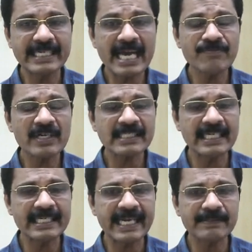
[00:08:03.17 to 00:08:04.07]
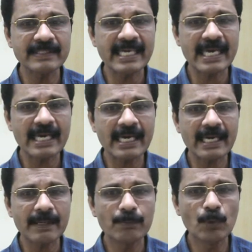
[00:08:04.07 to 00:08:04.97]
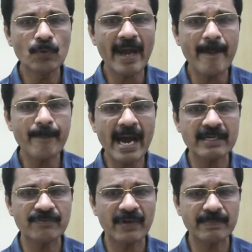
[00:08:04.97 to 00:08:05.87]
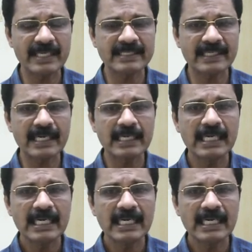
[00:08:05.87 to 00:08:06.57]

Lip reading: Divergent types, they move apart from each other.